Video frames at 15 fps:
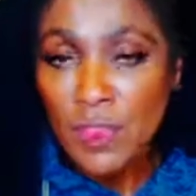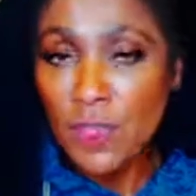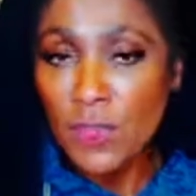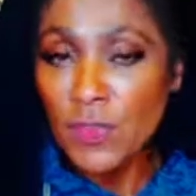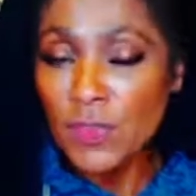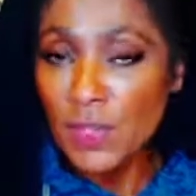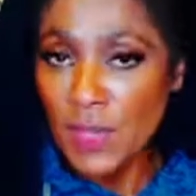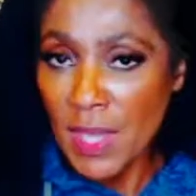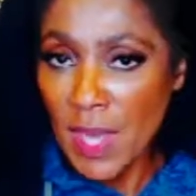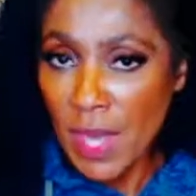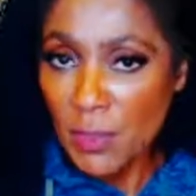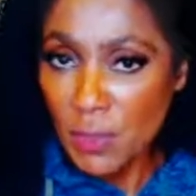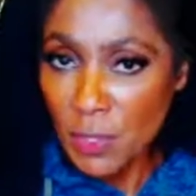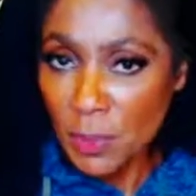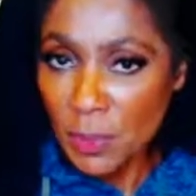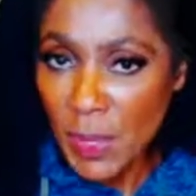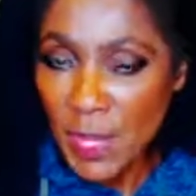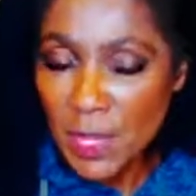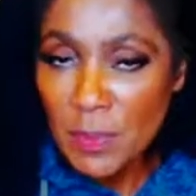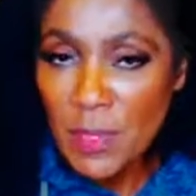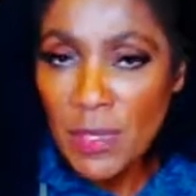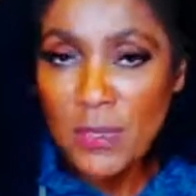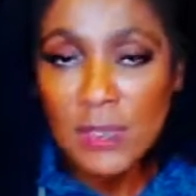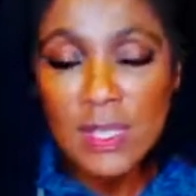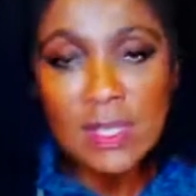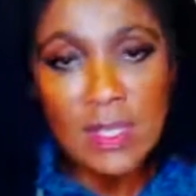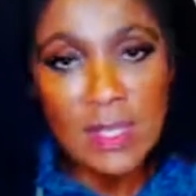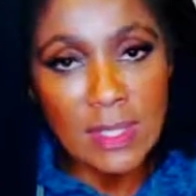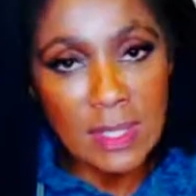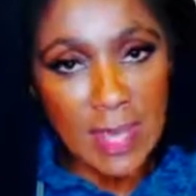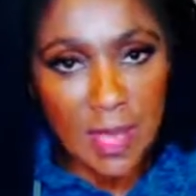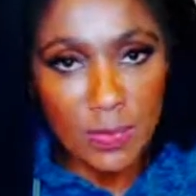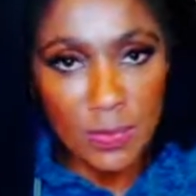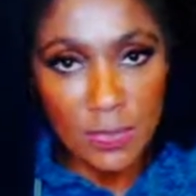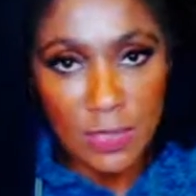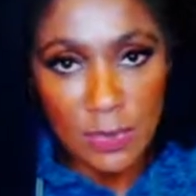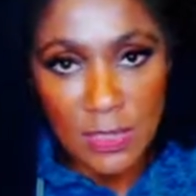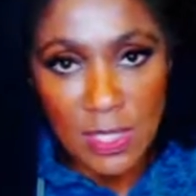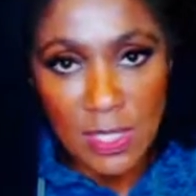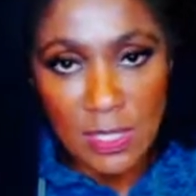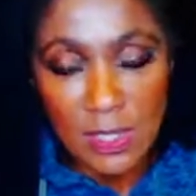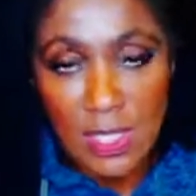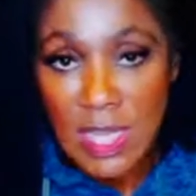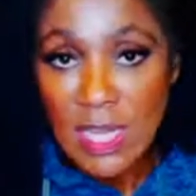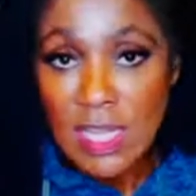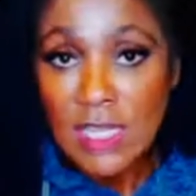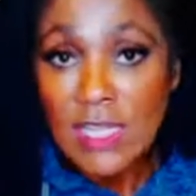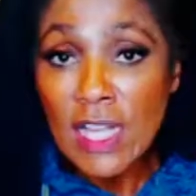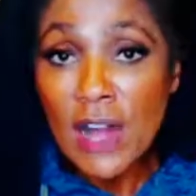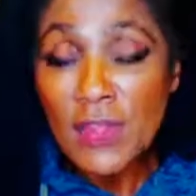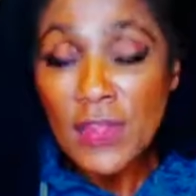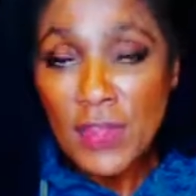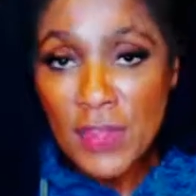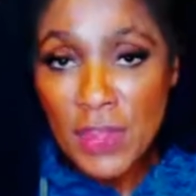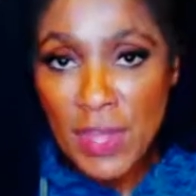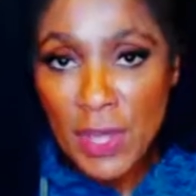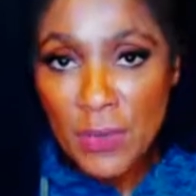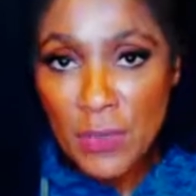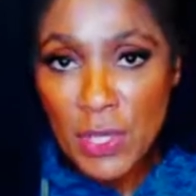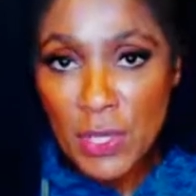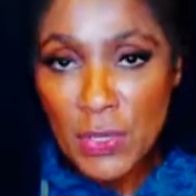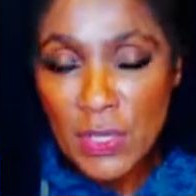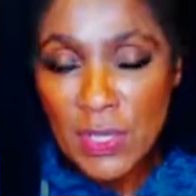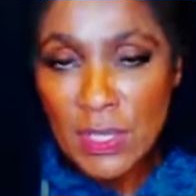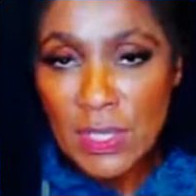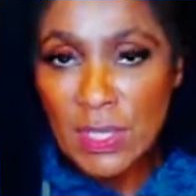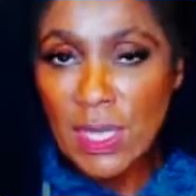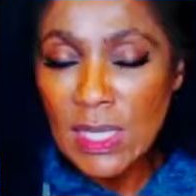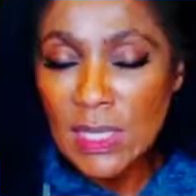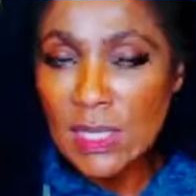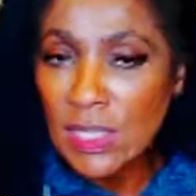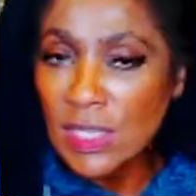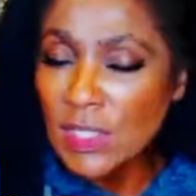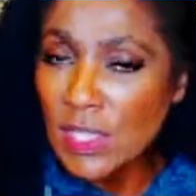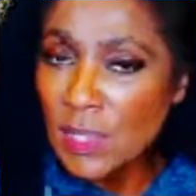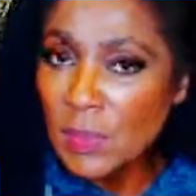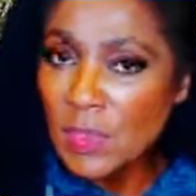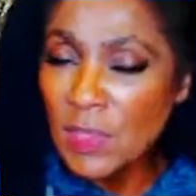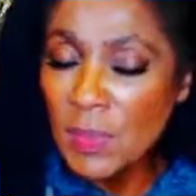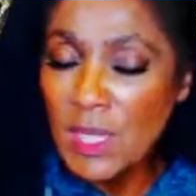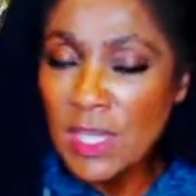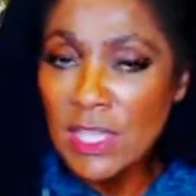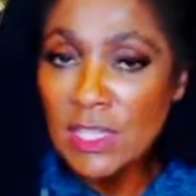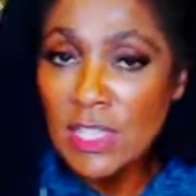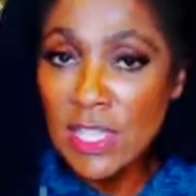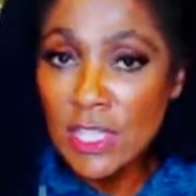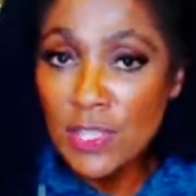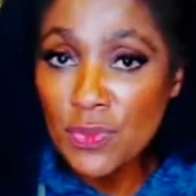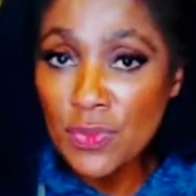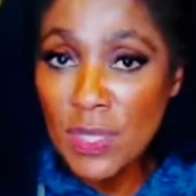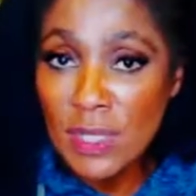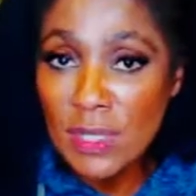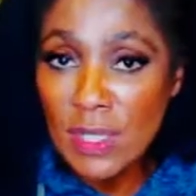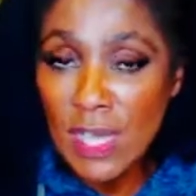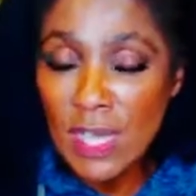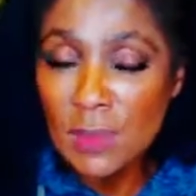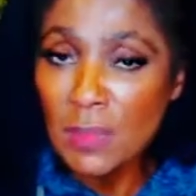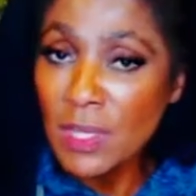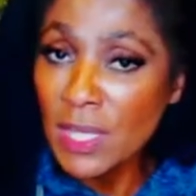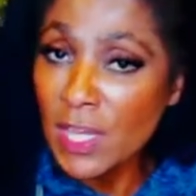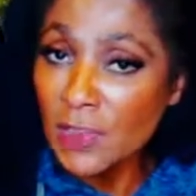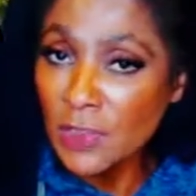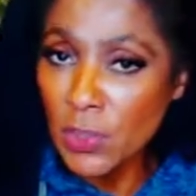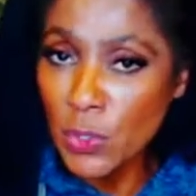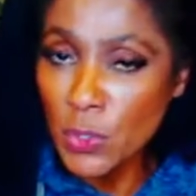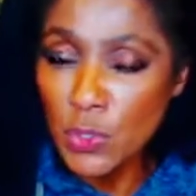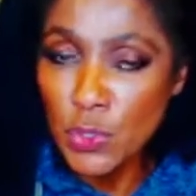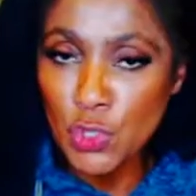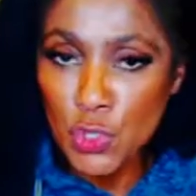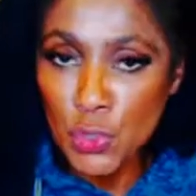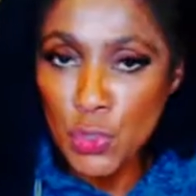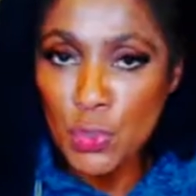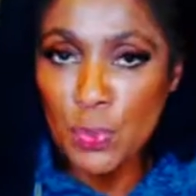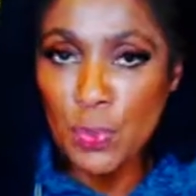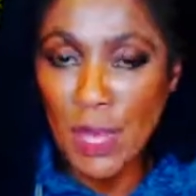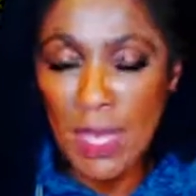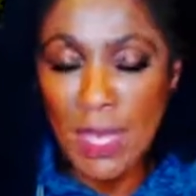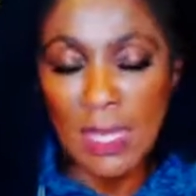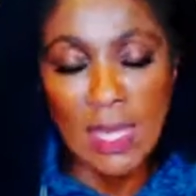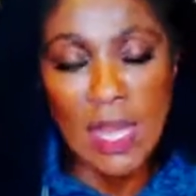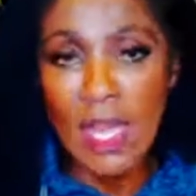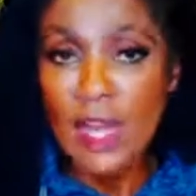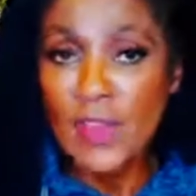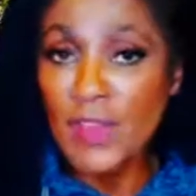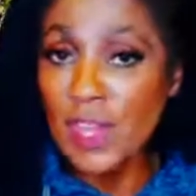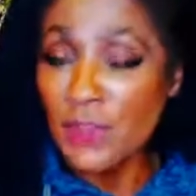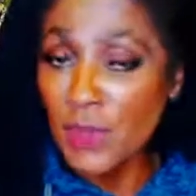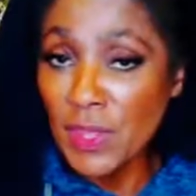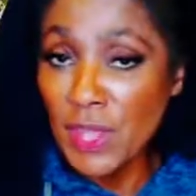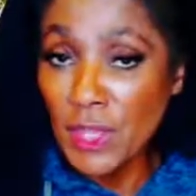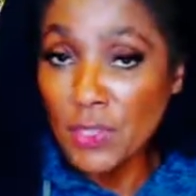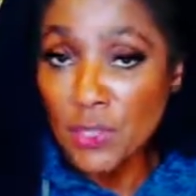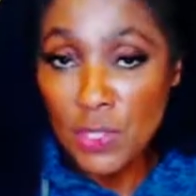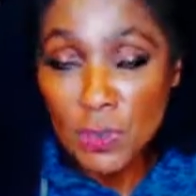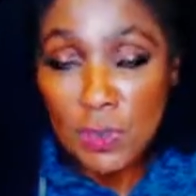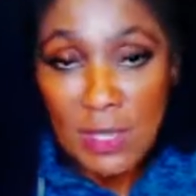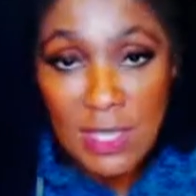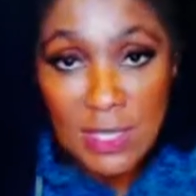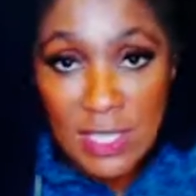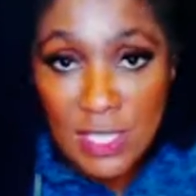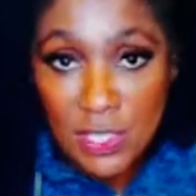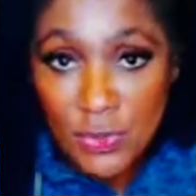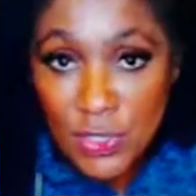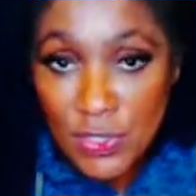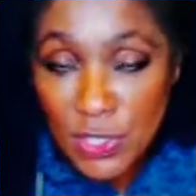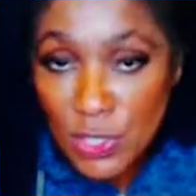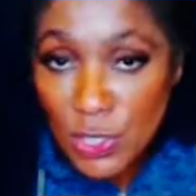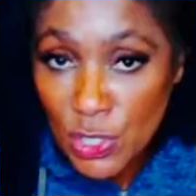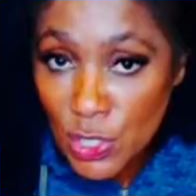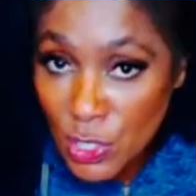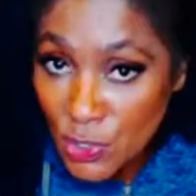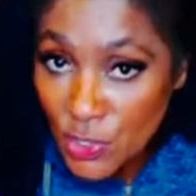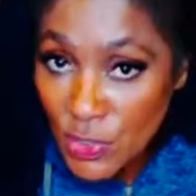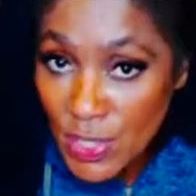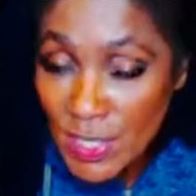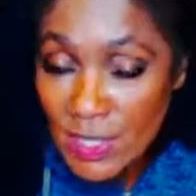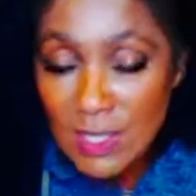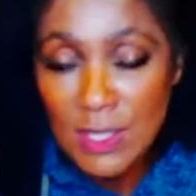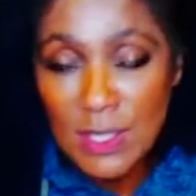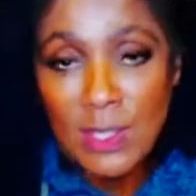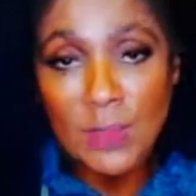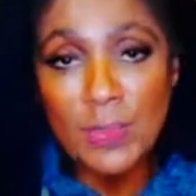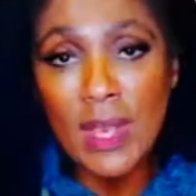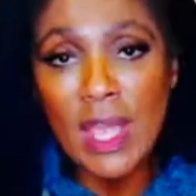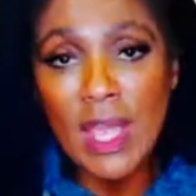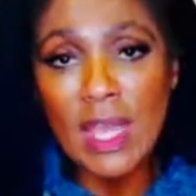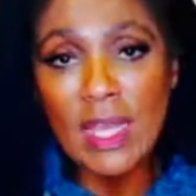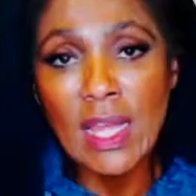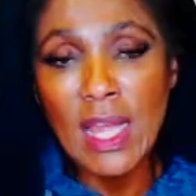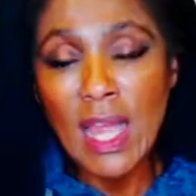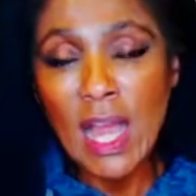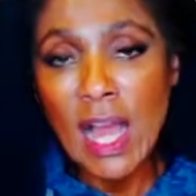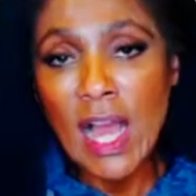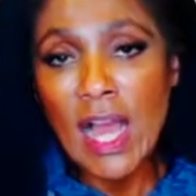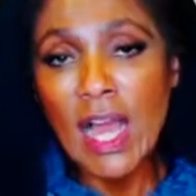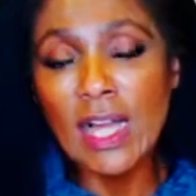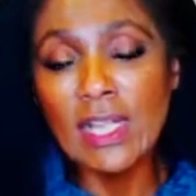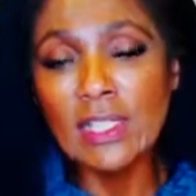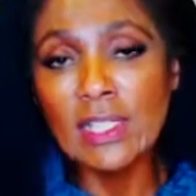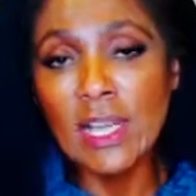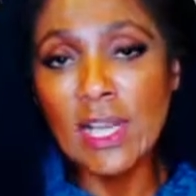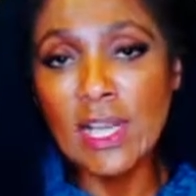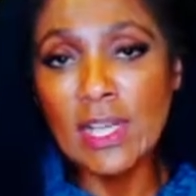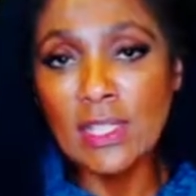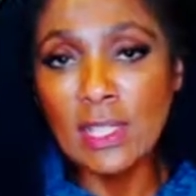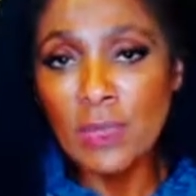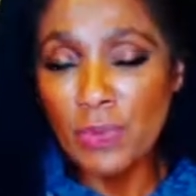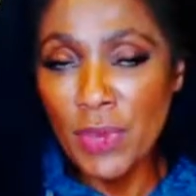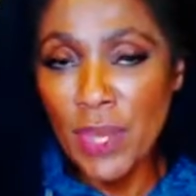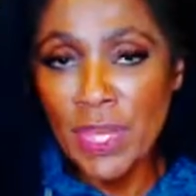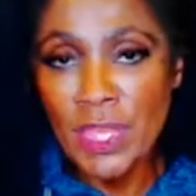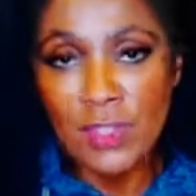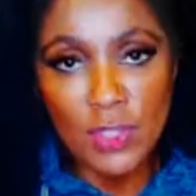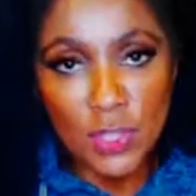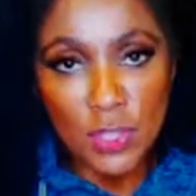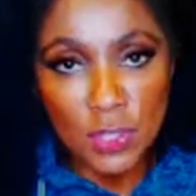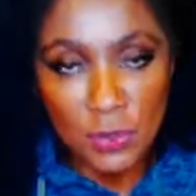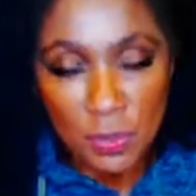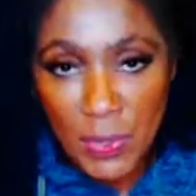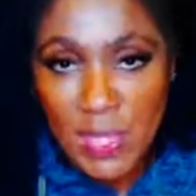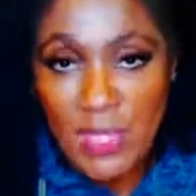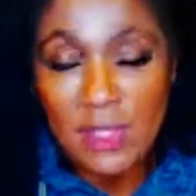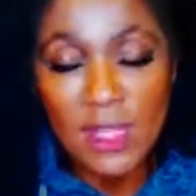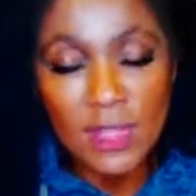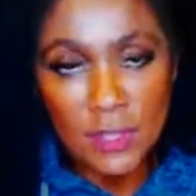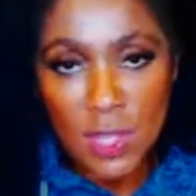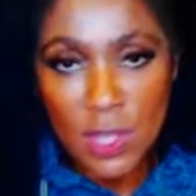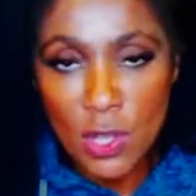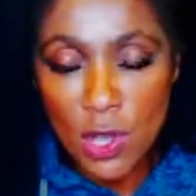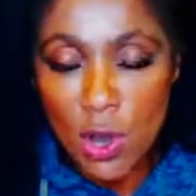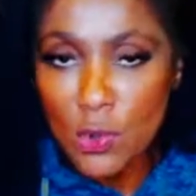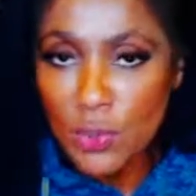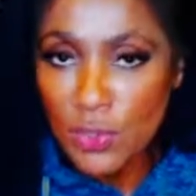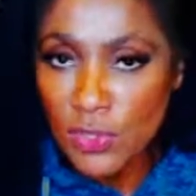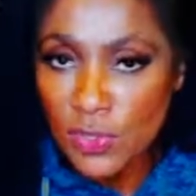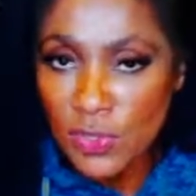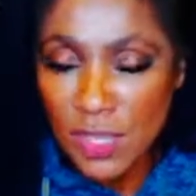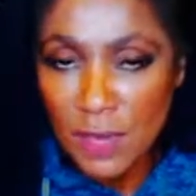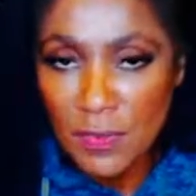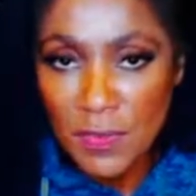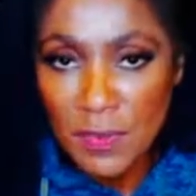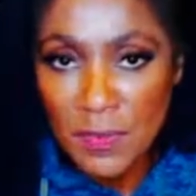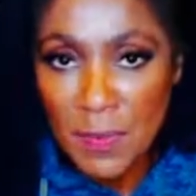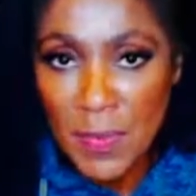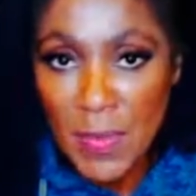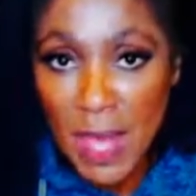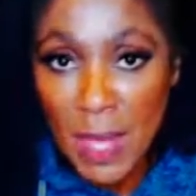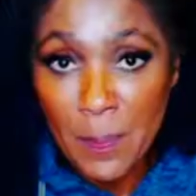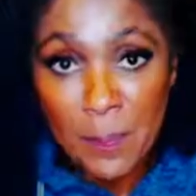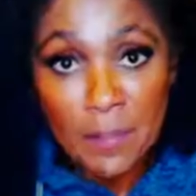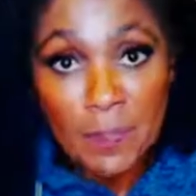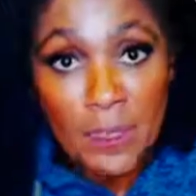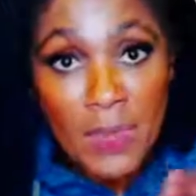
Those are the amyloid beta proteins and tau proteins. The other thing that we notice is that there seems to be a decrease in blood flow to the brain, and therefore there's going to be a decrease in nutrients to the brain, and the brain cells are going to suffer from that.